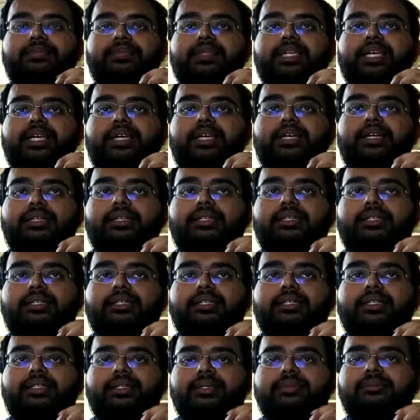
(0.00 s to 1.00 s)

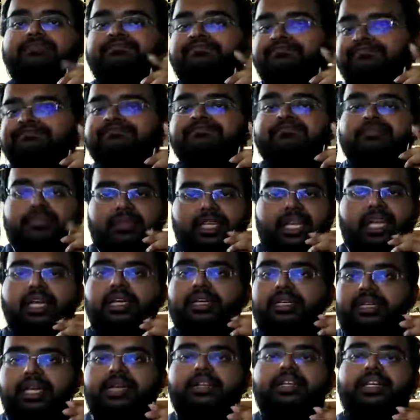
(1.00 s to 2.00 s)
and
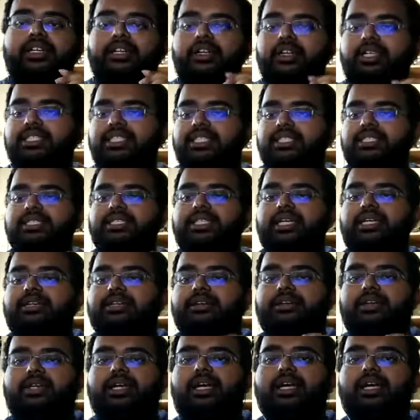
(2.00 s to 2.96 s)
nanotechnology in general.